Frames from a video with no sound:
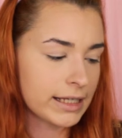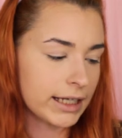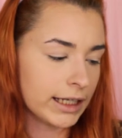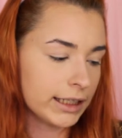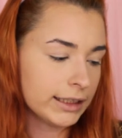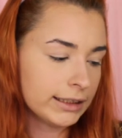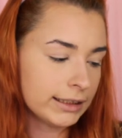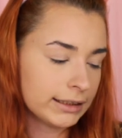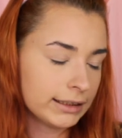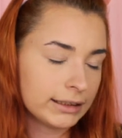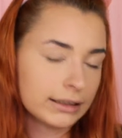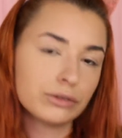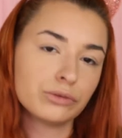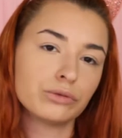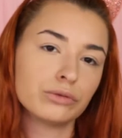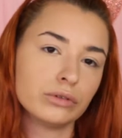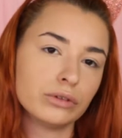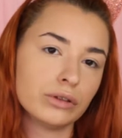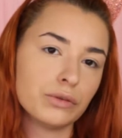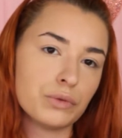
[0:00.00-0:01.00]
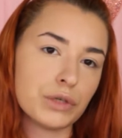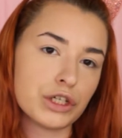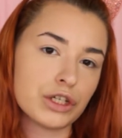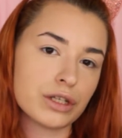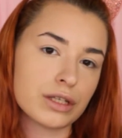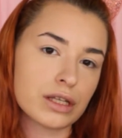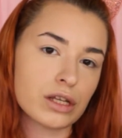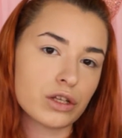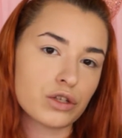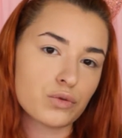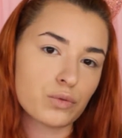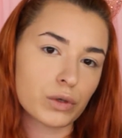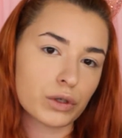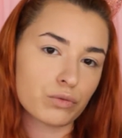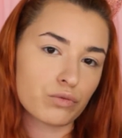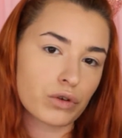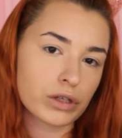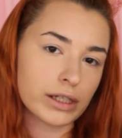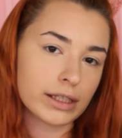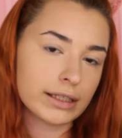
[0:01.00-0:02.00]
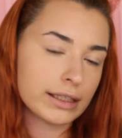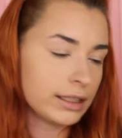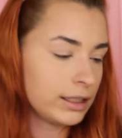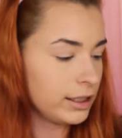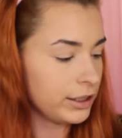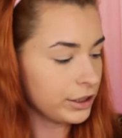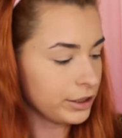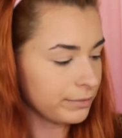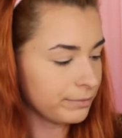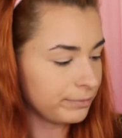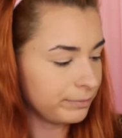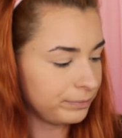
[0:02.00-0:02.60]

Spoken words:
Cut, which is this one right here.